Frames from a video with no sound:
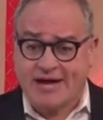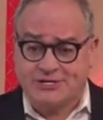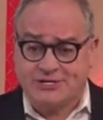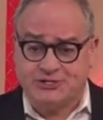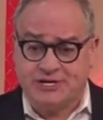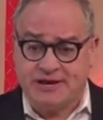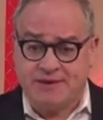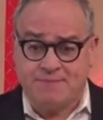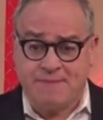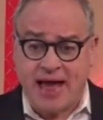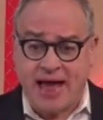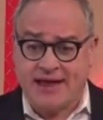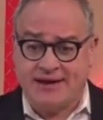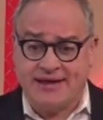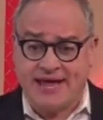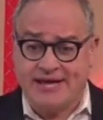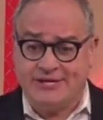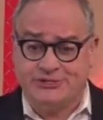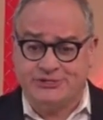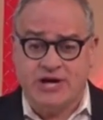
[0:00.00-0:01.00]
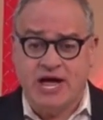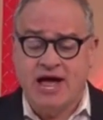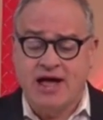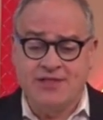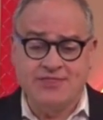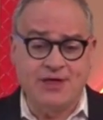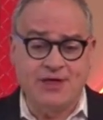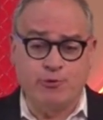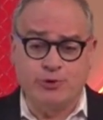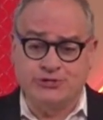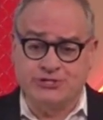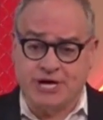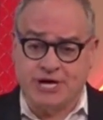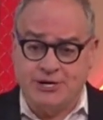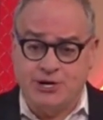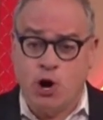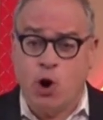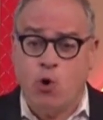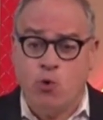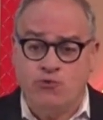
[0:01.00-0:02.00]
vaccine mandates. There was
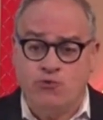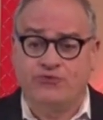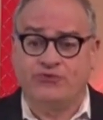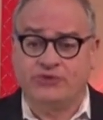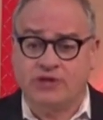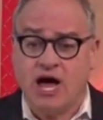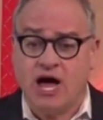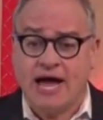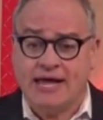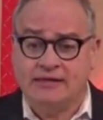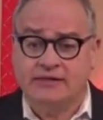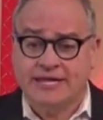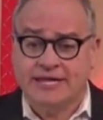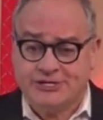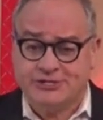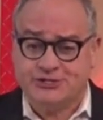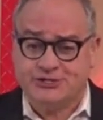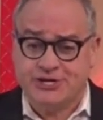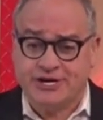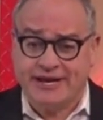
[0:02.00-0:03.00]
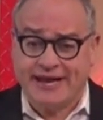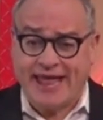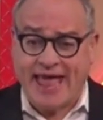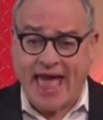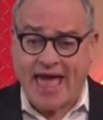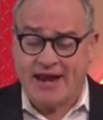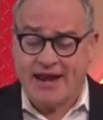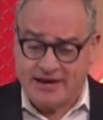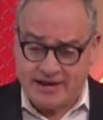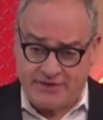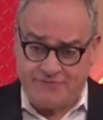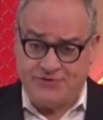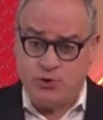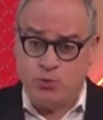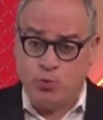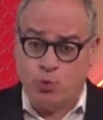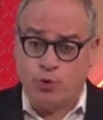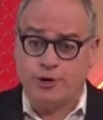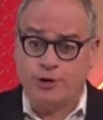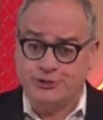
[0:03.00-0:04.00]
a no-fly list in Canada.
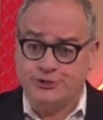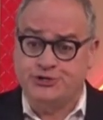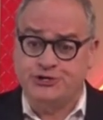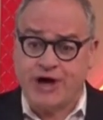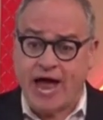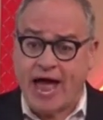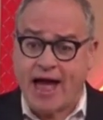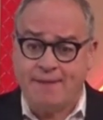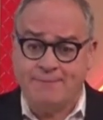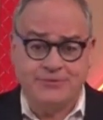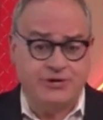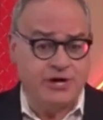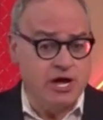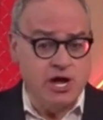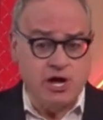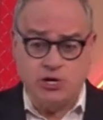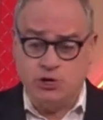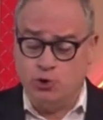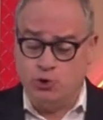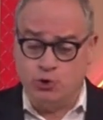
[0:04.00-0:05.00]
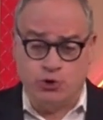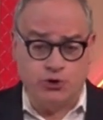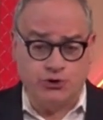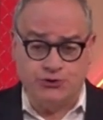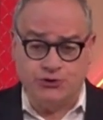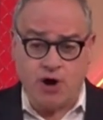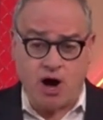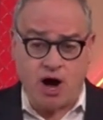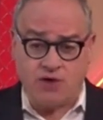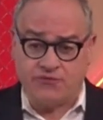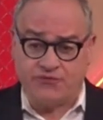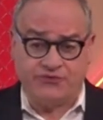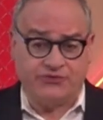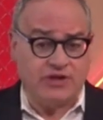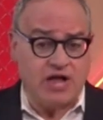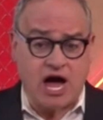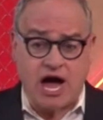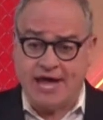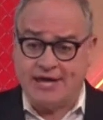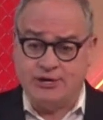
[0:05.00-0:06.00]
If you weren't jabbed, you could not
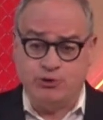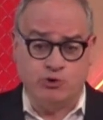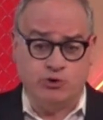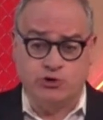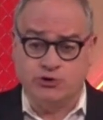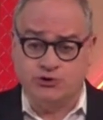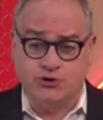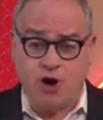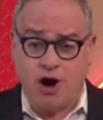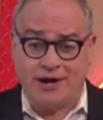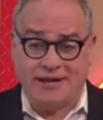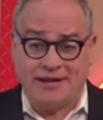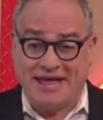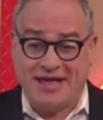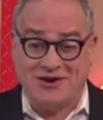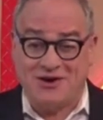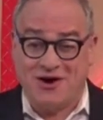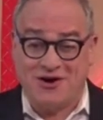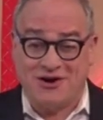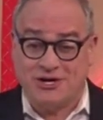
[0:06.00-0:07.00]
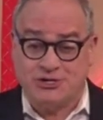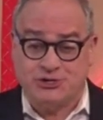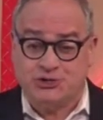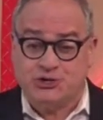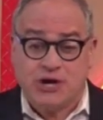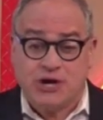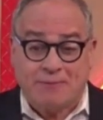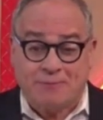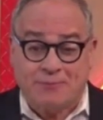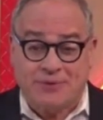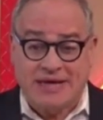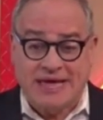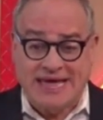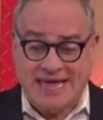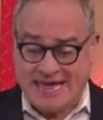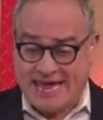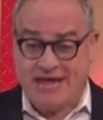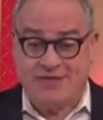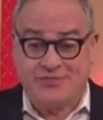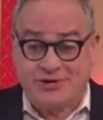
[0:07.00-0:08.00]
fly. You could not get on a ship.
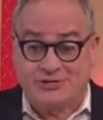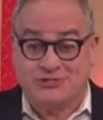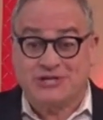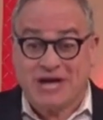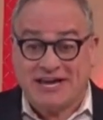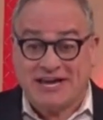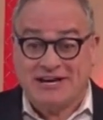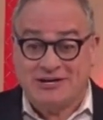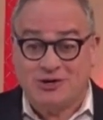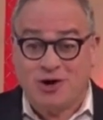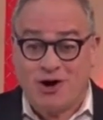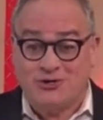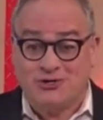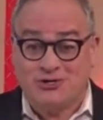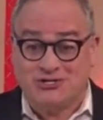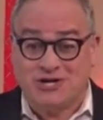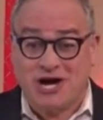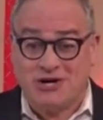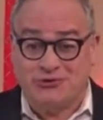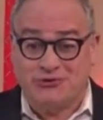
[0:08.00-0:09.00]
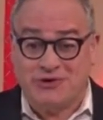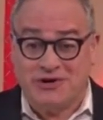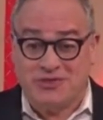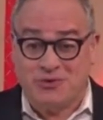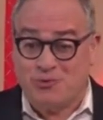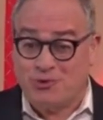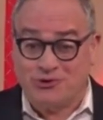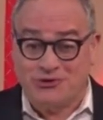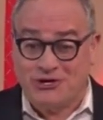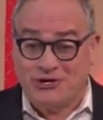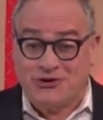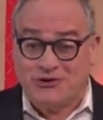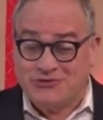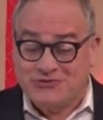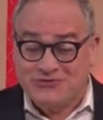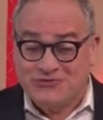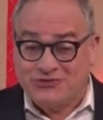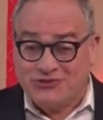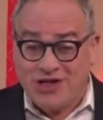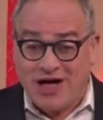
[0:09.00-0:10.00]
In the second largest country in the world, you
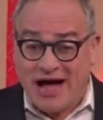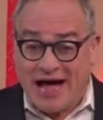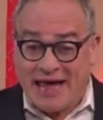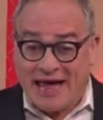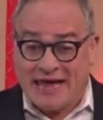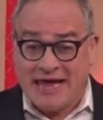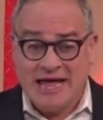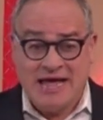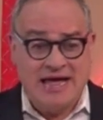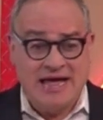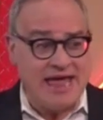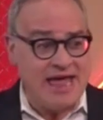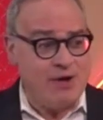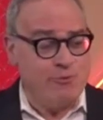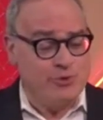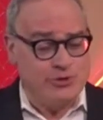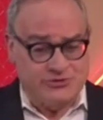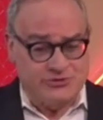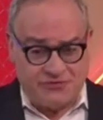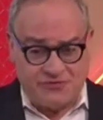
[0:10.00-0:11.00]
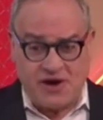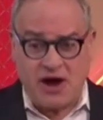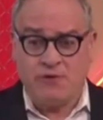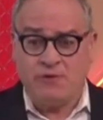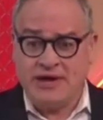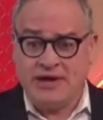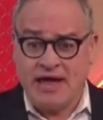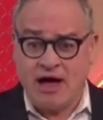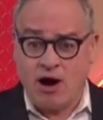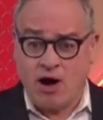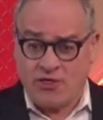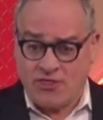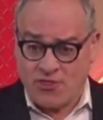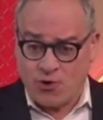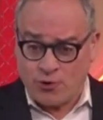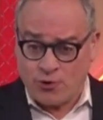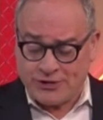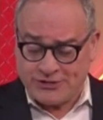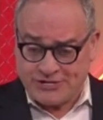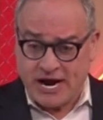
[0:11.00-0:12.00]
couldn't fly. It was very
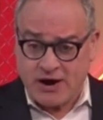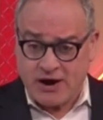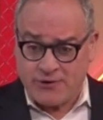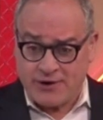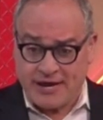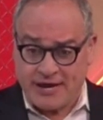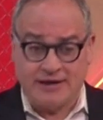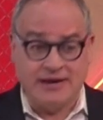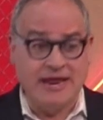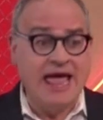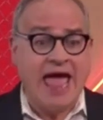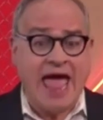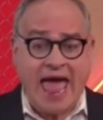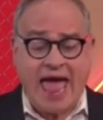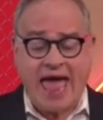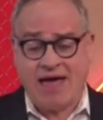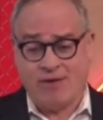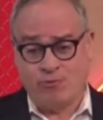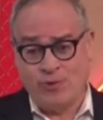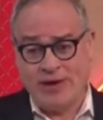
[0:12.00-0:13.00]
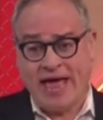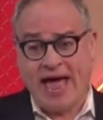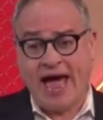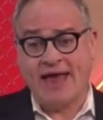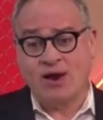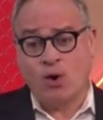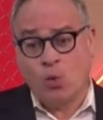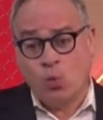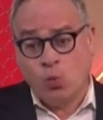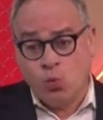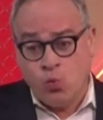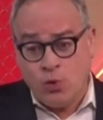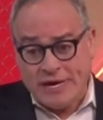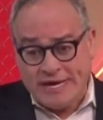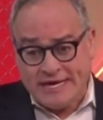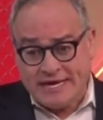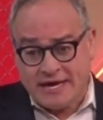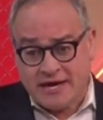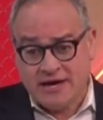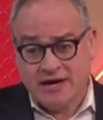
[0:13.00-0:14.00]
authoritarian, and we had a
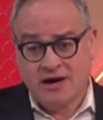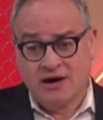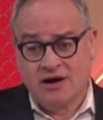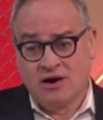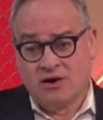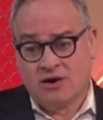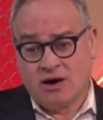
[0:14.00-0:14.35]
weak